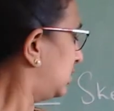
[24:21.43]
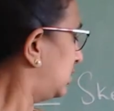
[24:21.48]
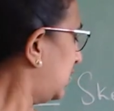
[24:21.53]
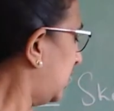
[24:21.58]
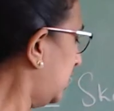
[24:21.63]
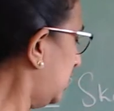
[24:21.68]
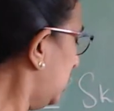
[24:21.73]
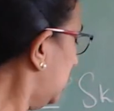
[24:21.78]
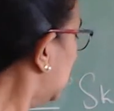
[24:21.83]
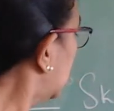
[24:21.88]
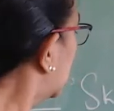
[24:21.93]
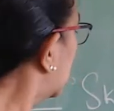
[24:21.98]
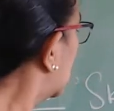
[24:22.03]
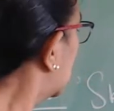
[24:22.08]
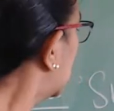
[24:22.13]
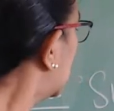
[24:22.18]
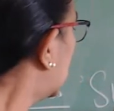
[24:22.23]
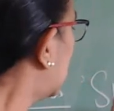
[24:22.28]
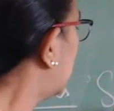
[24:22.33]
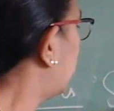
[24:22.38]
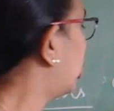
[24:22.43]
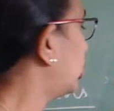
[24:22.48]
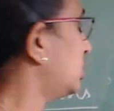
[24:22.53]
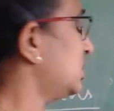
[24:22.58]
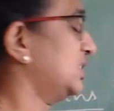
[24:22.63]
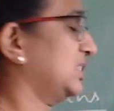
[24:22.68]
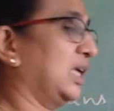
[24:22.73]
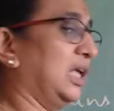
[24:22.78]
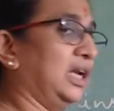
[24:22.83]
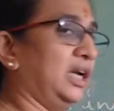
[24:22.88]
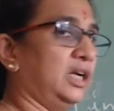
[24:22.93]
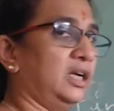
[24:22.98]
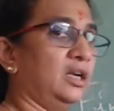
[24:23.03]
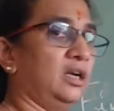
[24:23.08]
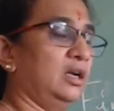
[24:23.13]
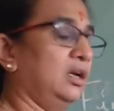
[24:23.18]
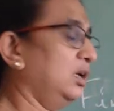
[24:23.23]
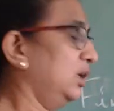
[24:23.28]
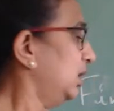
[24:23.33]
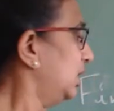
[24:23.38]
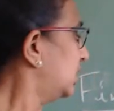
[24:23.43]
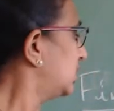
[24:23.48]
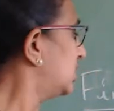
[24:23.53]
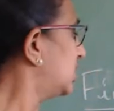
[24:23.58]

Then about the skeleton.